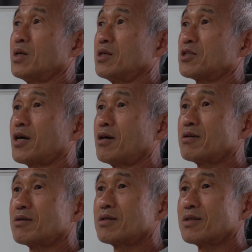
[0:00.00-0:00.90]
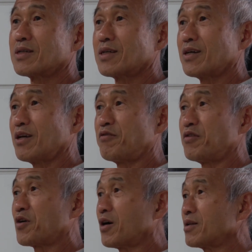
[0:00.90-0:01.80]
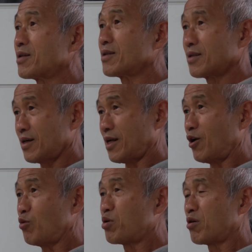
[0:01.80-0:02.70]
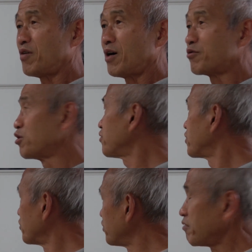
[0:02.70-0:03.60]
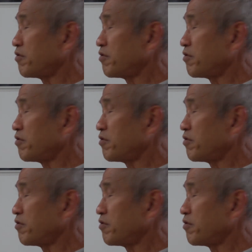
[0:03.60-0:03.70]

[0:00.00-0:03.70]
So if you've got a low profile roof with a